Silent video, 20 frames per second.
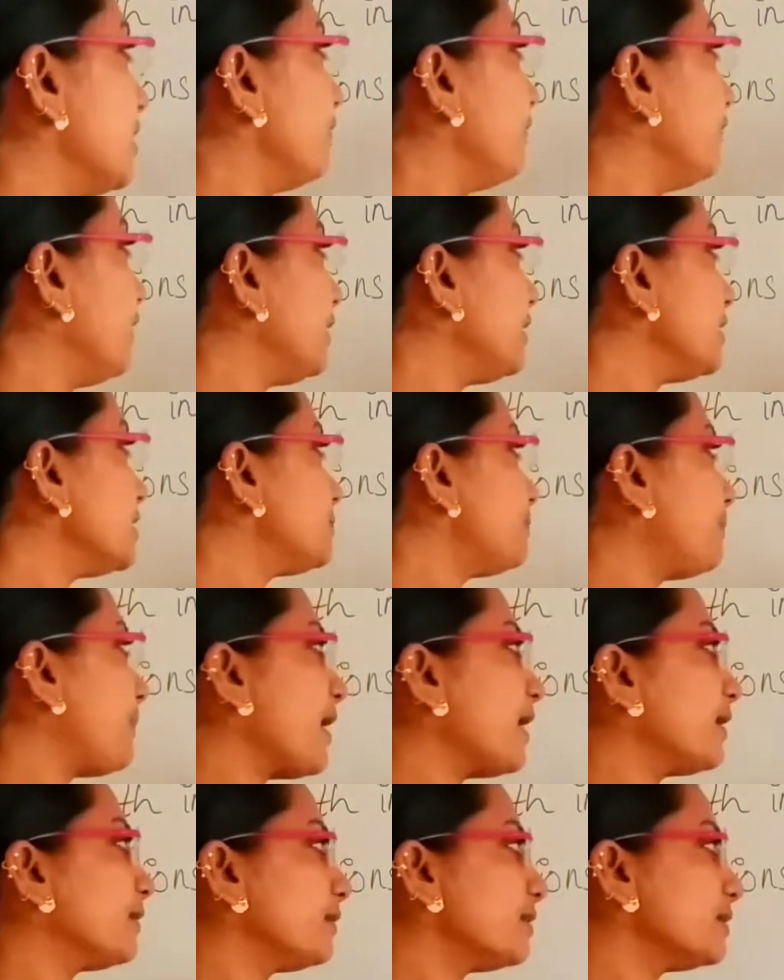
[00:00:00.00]
Various
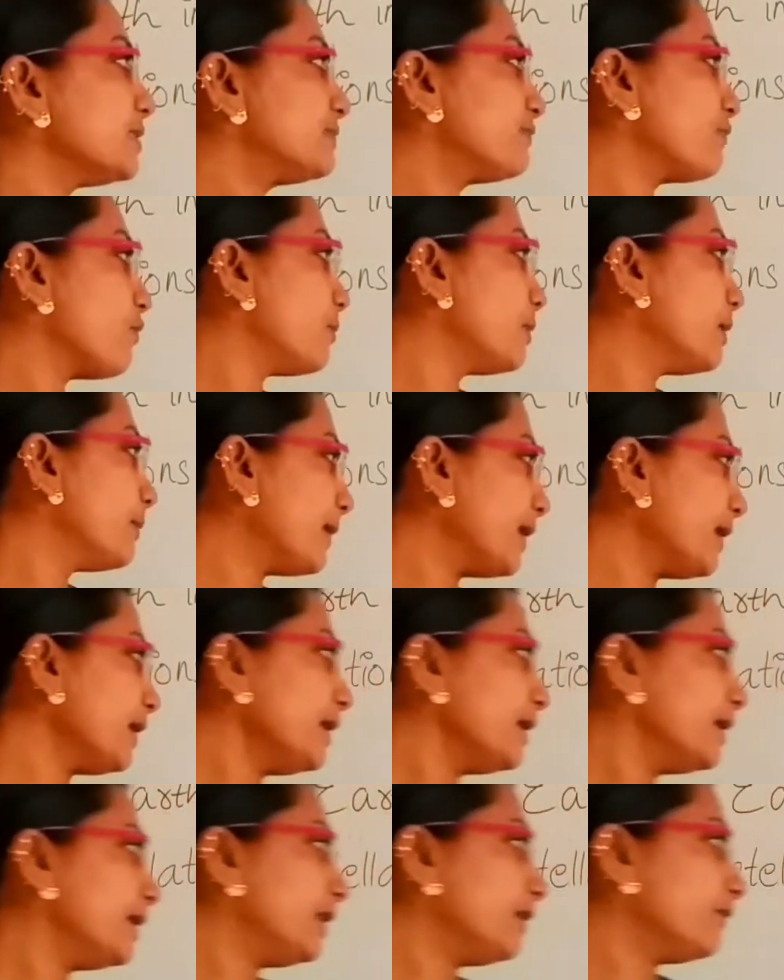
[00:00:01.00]
patterns formed by
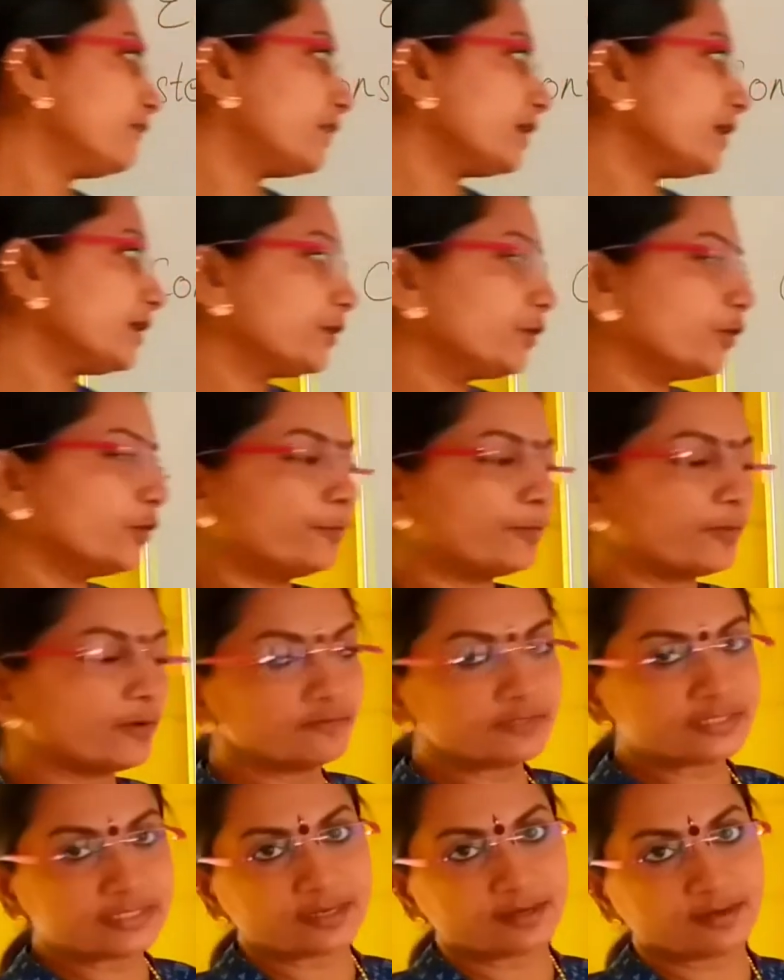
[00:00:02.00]
different group of
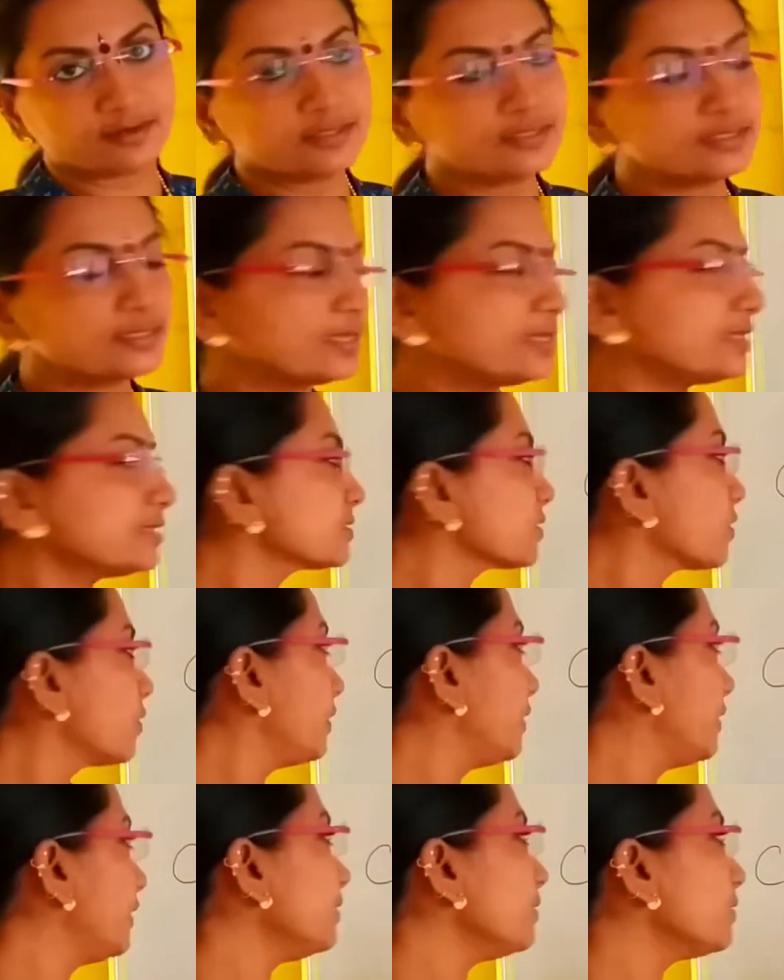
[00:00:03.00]
stars is
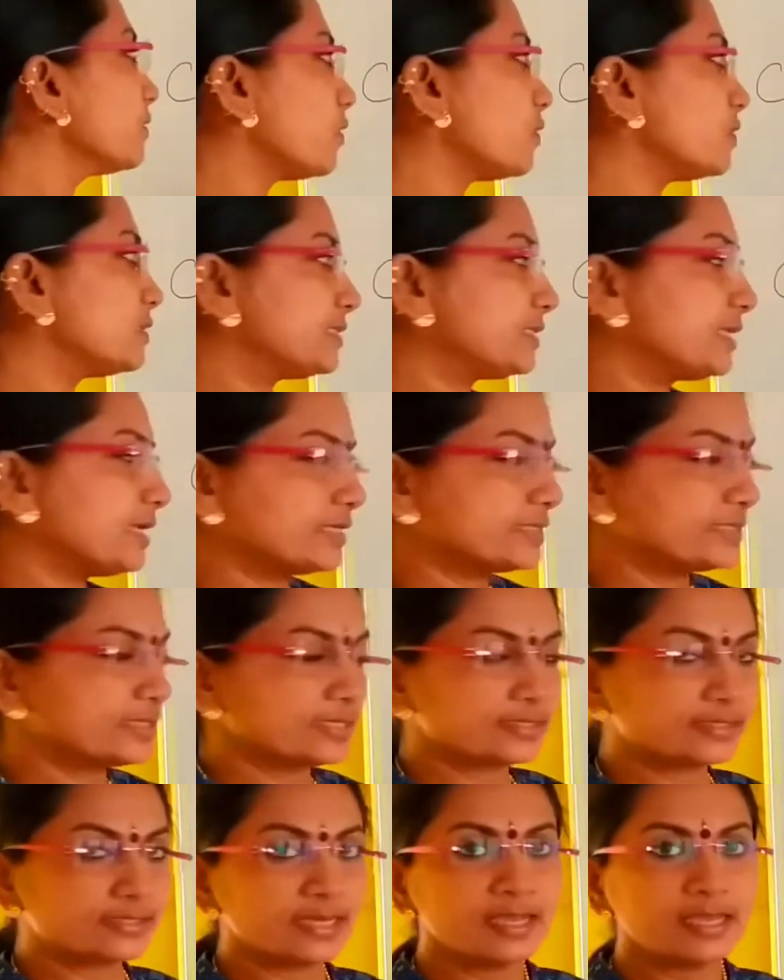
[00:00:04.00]
called
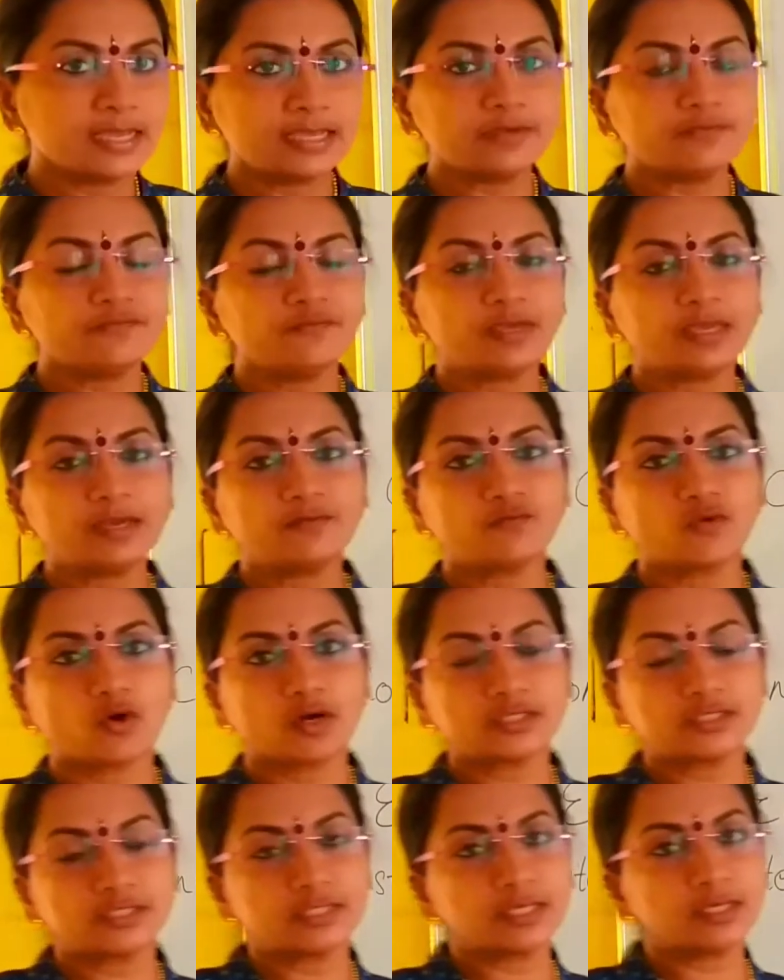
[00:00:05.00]
constellations. If we are
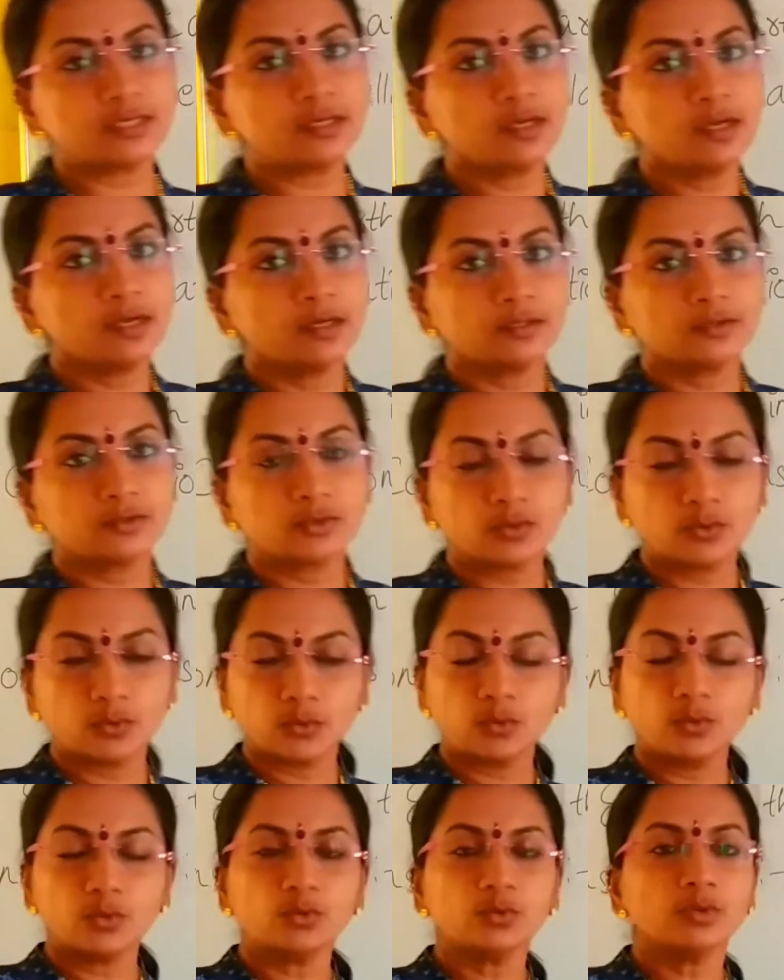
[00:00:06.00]
watching
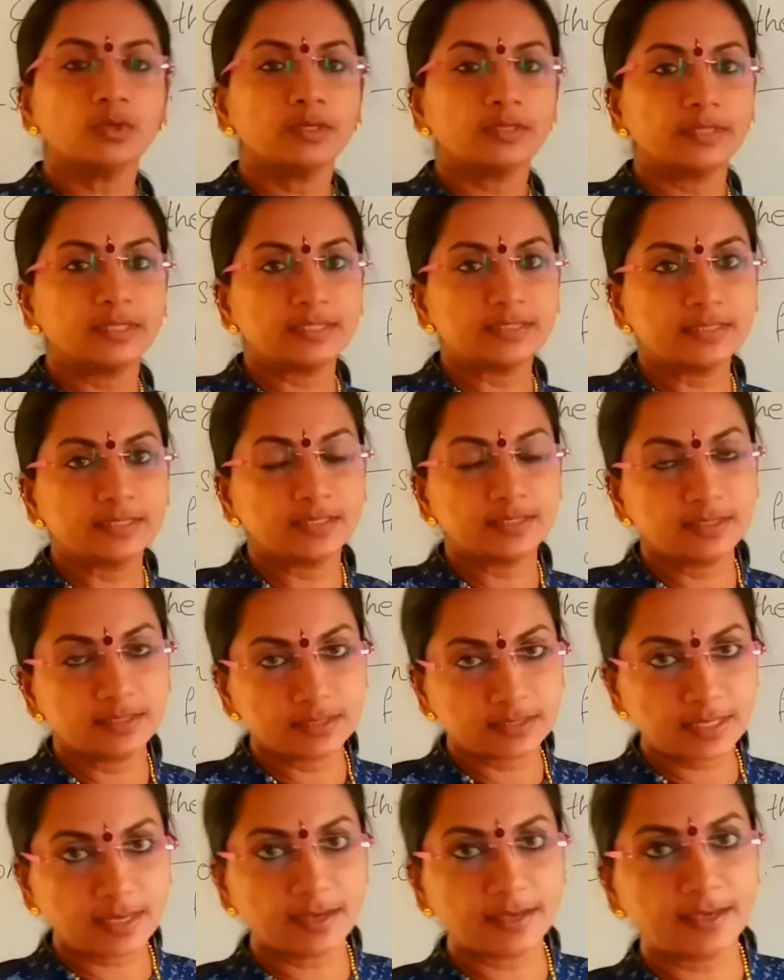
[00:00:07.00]
through this
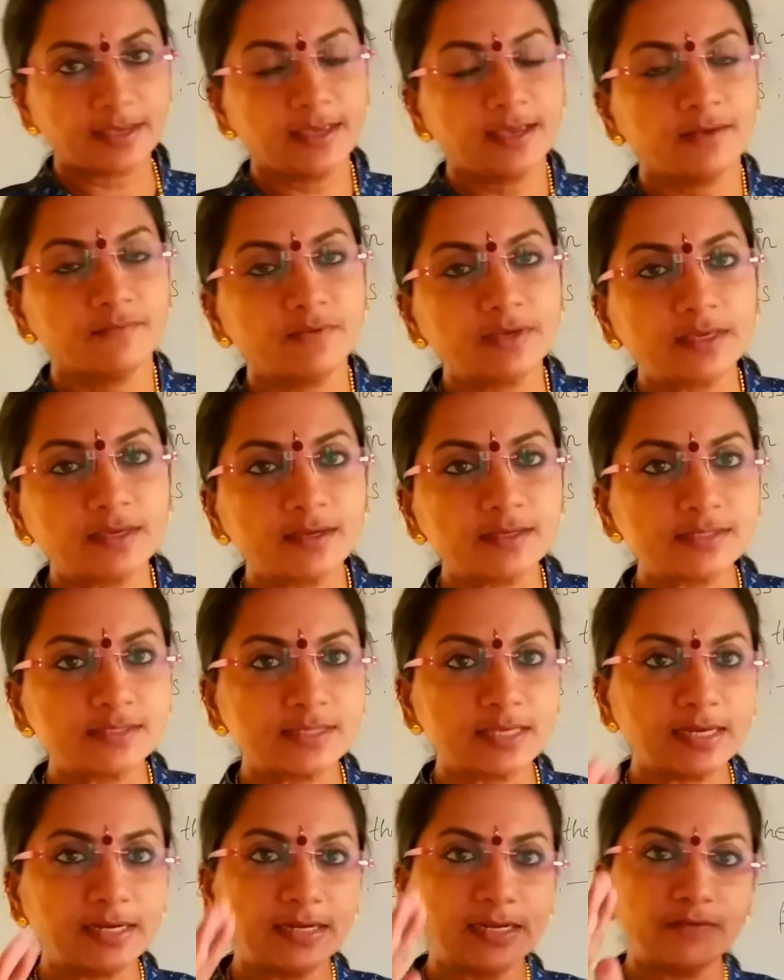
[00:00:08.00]
sky, we can
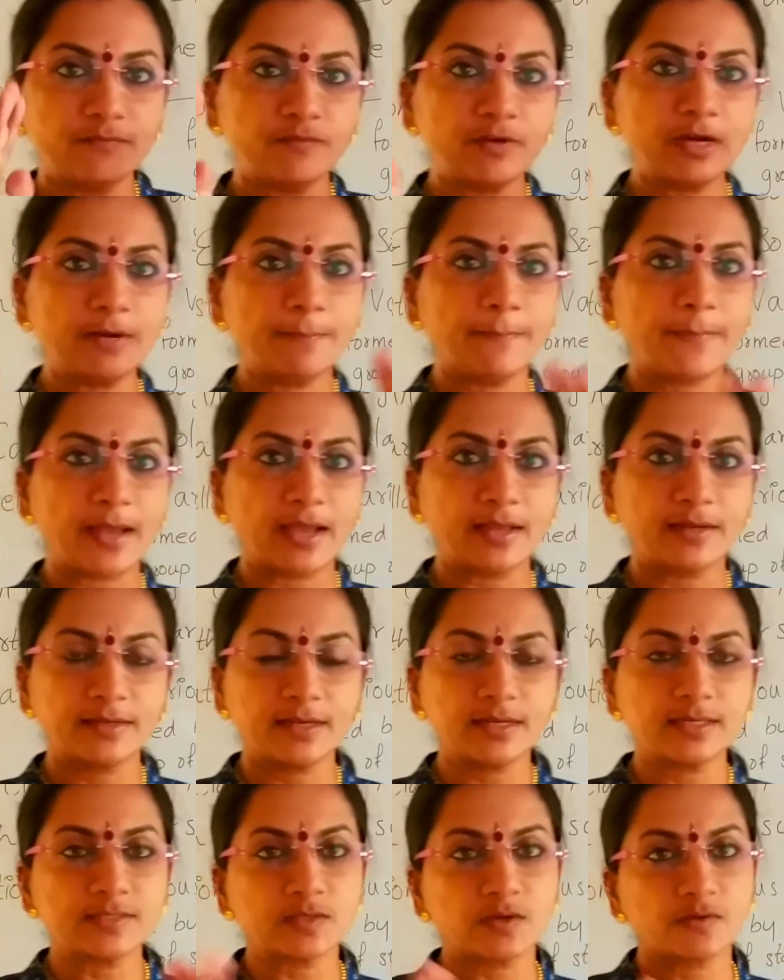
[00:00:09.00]
see different
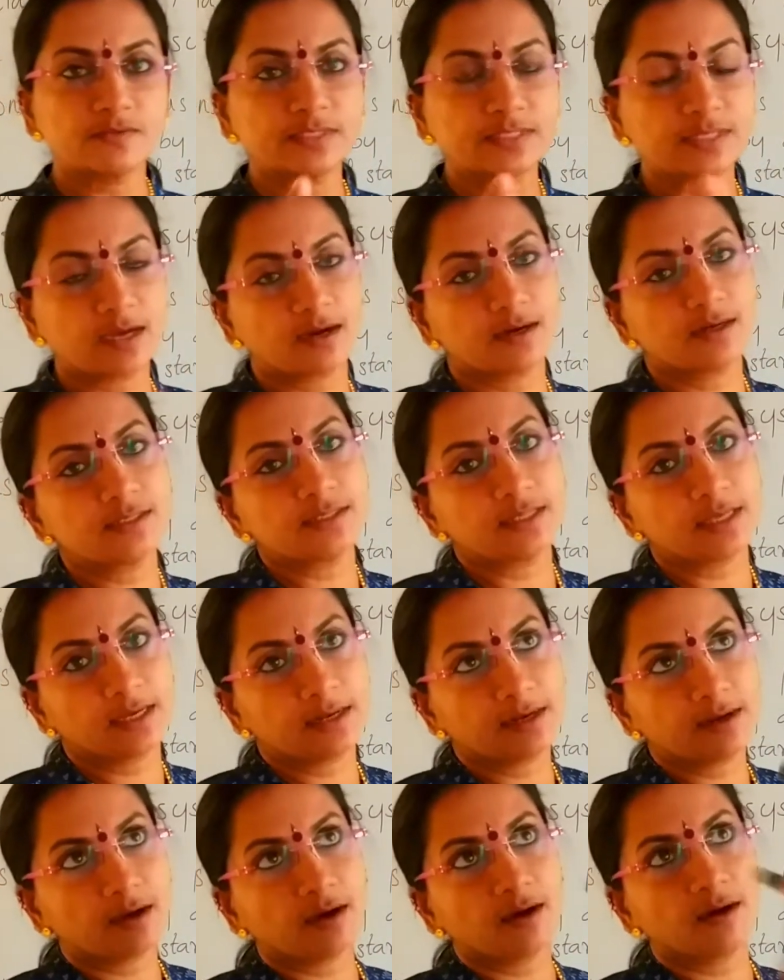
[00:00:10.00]
patterns of stars in
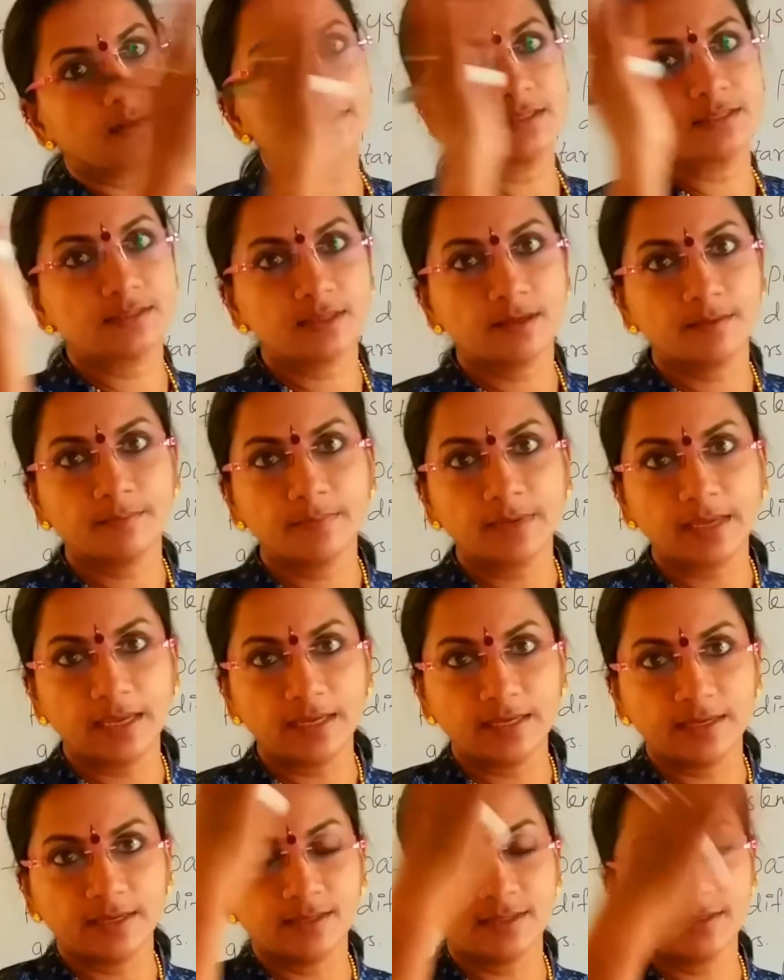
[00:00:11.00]
some
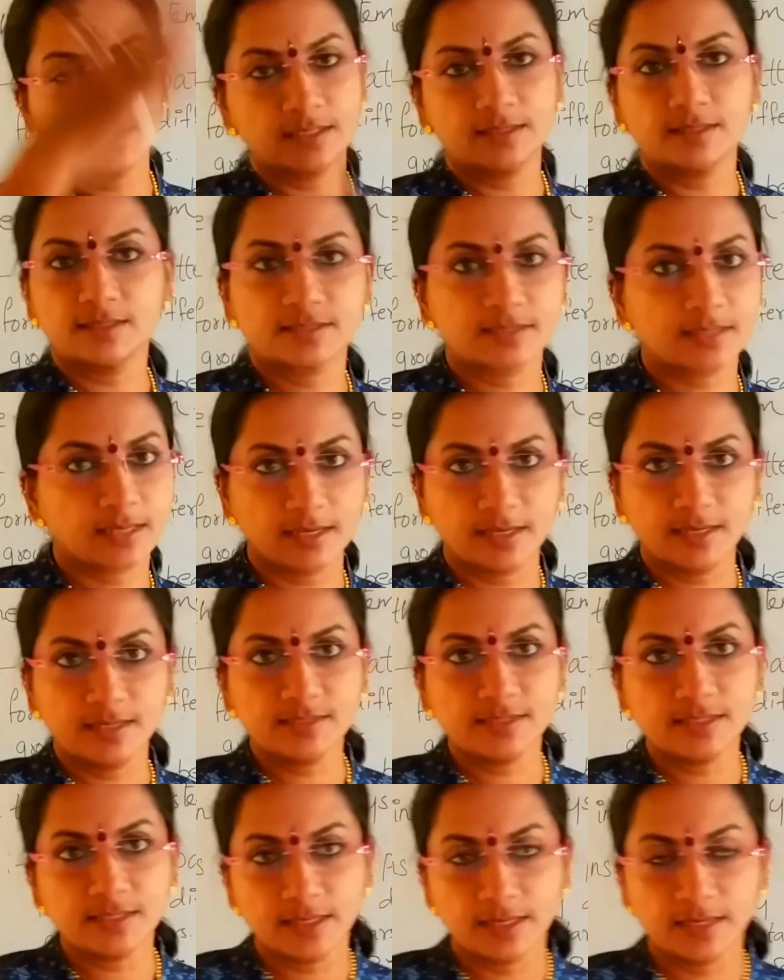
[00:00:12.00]
areas in the sky,
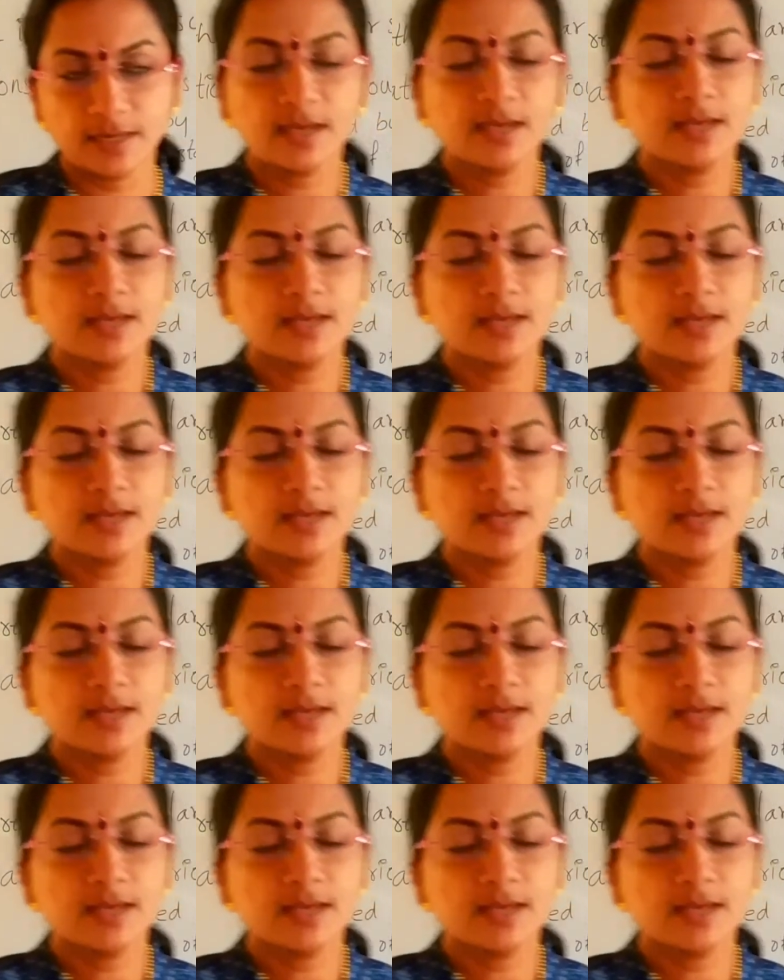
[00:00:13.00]
isn't it?